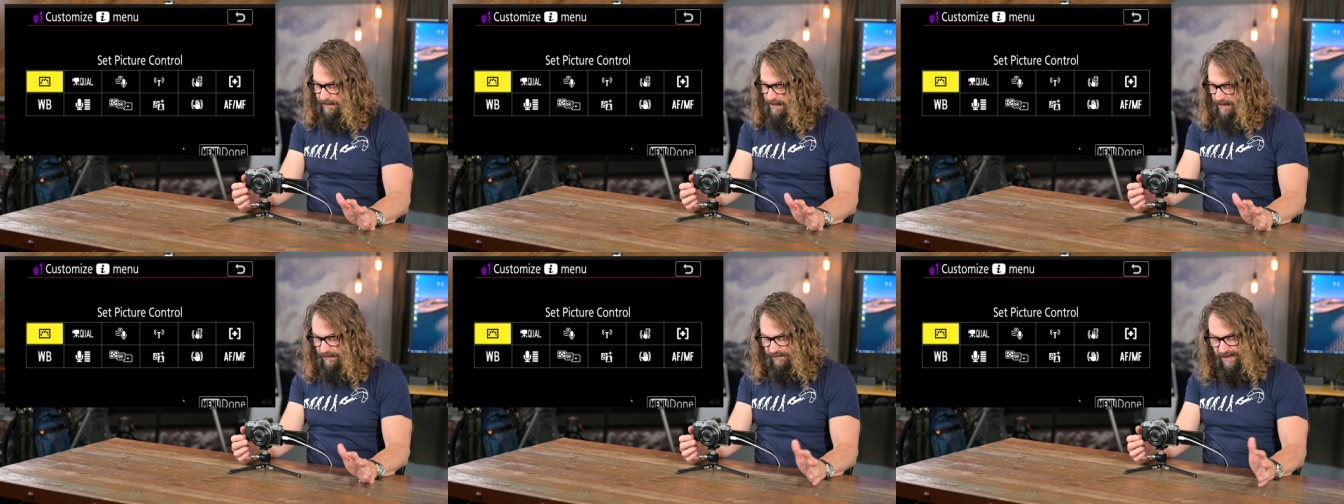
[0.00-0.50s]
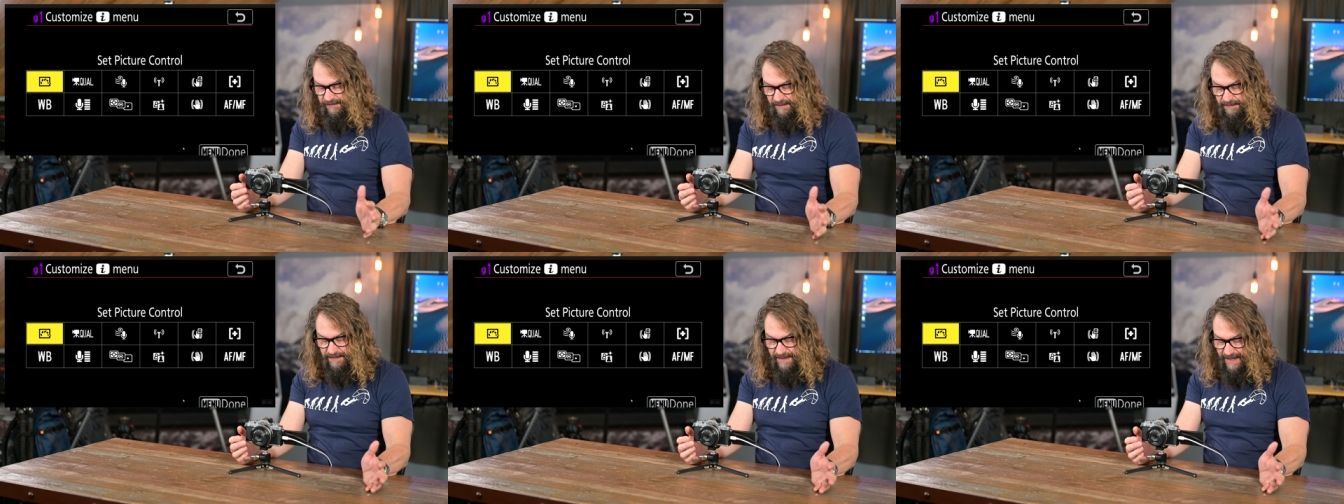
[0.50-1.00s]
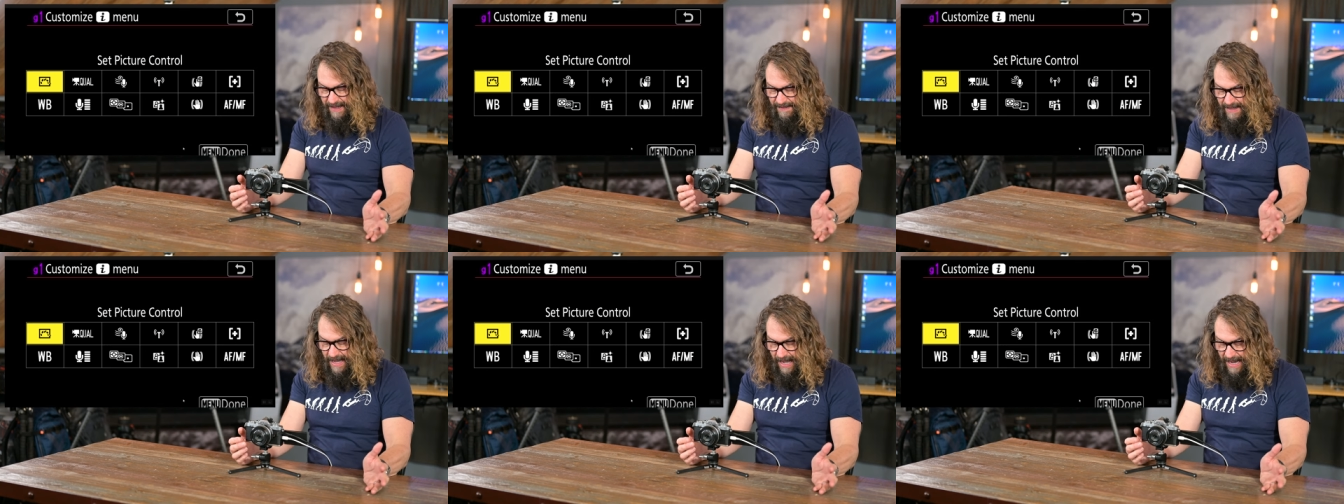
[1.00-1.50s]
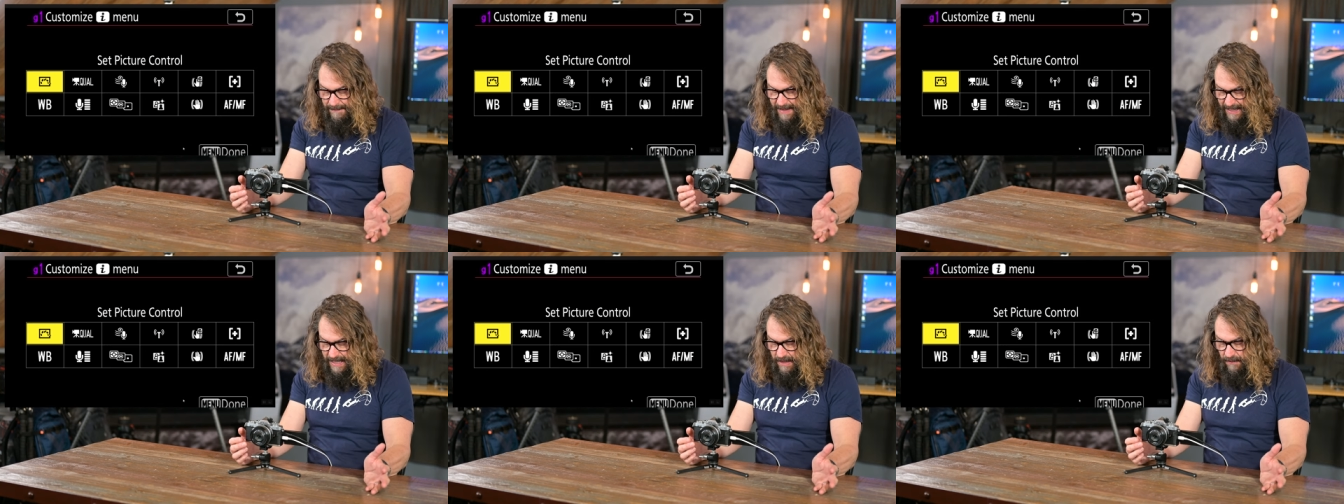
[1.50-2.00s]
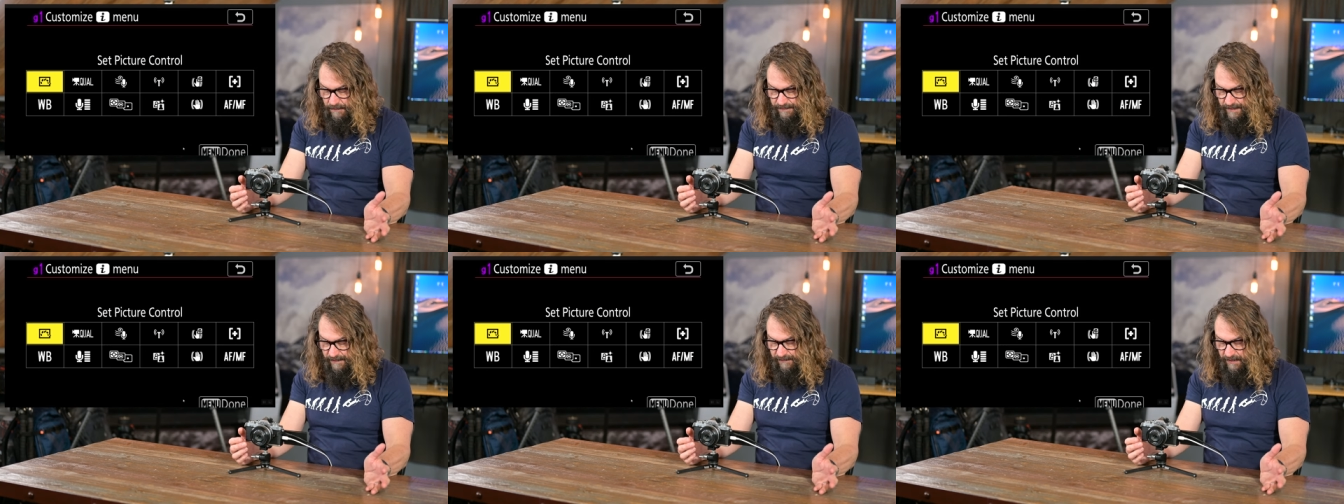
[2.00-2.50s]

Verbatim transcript: you can change everything in the I menu. There's